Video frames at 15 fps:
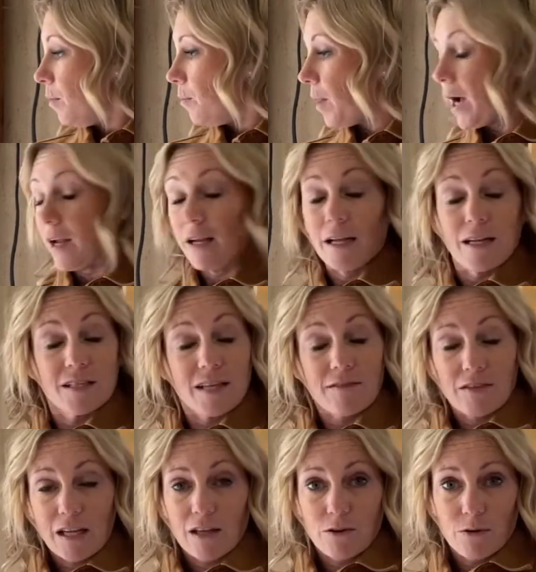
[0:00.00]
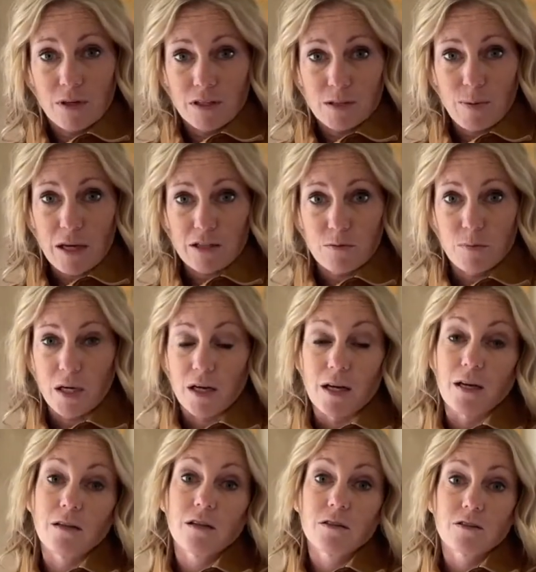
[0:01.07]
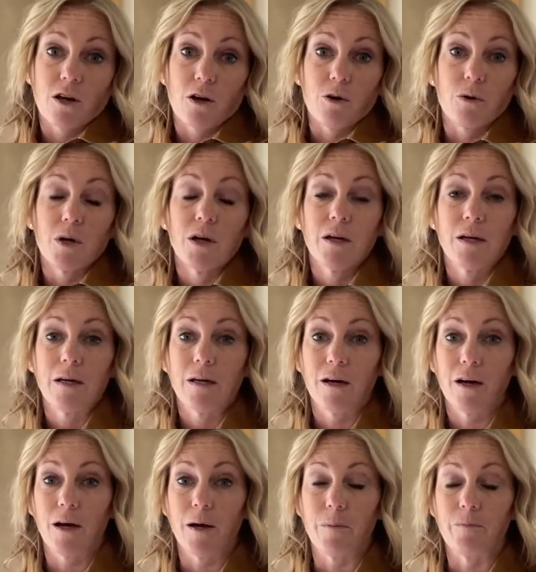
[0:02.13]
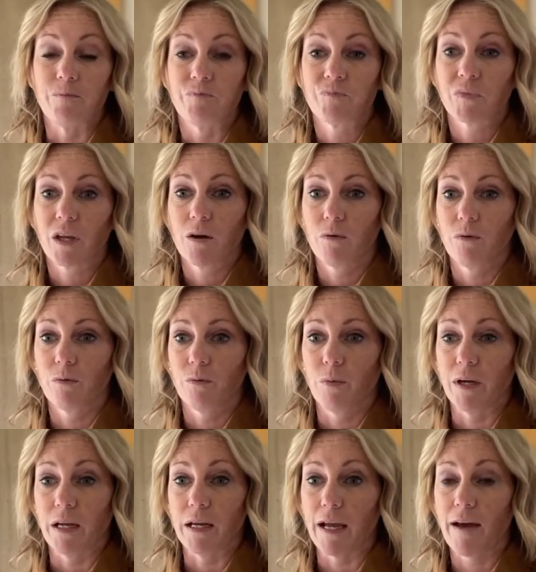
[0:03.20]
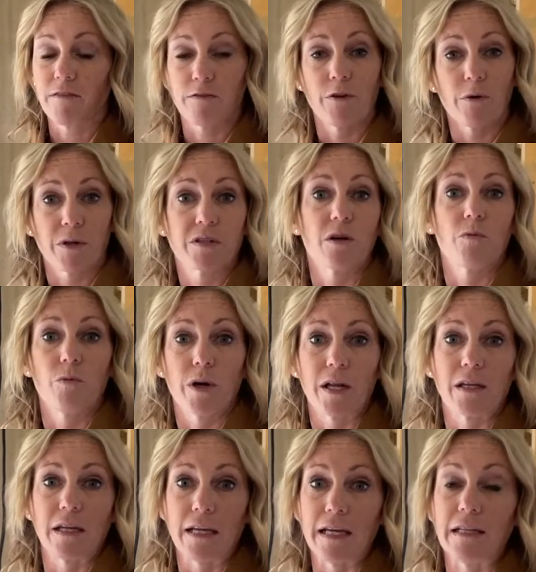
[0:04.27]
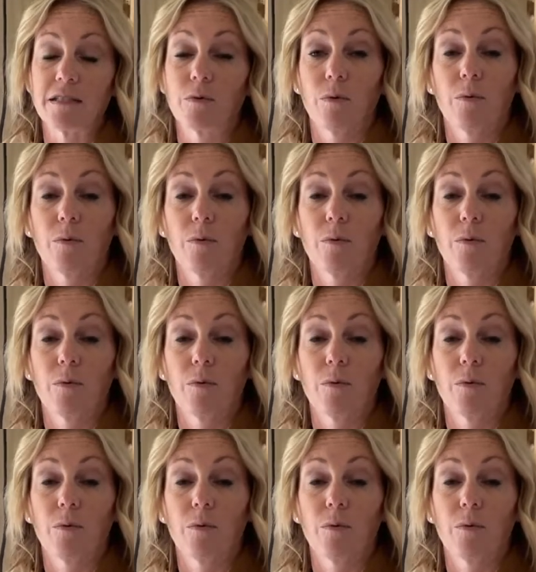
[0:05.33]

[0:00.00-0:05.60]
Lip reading: But it does have to get through an inspection period. So we had to focus on what it needs.